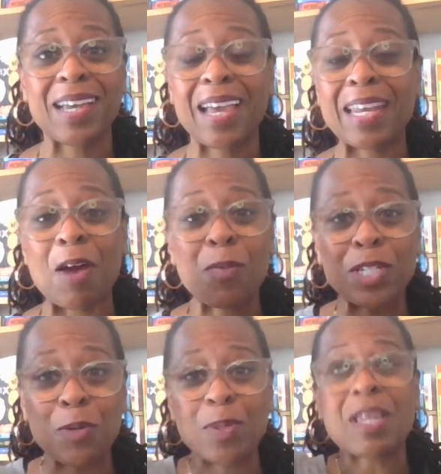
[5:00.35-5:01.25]
and I
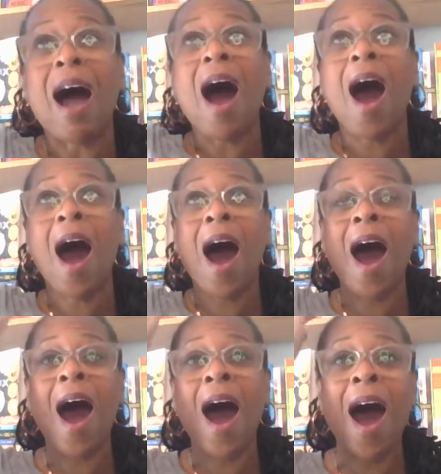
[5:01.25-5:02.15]
wish it was,
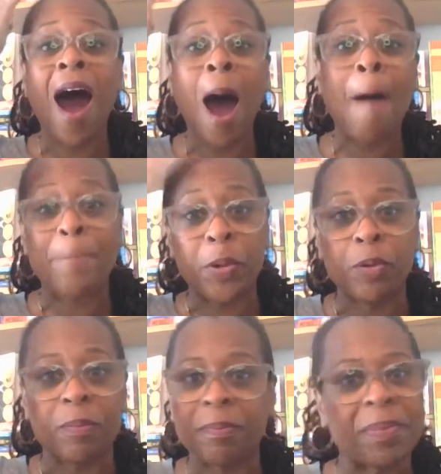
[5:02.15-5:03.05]
ah,
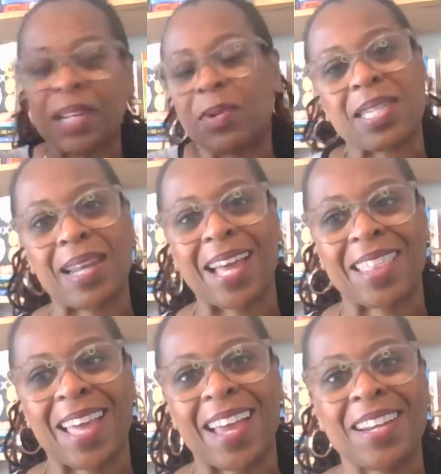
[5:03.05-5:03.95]
boom, but it wasn't like
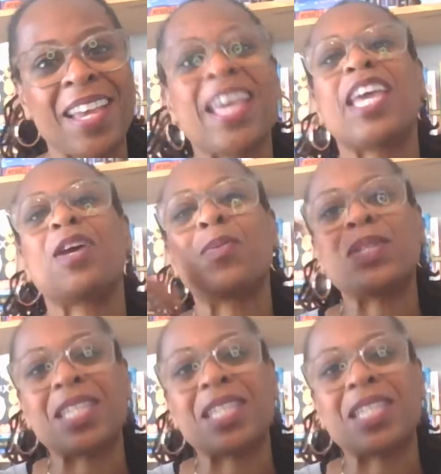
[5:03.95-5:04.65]
that. It was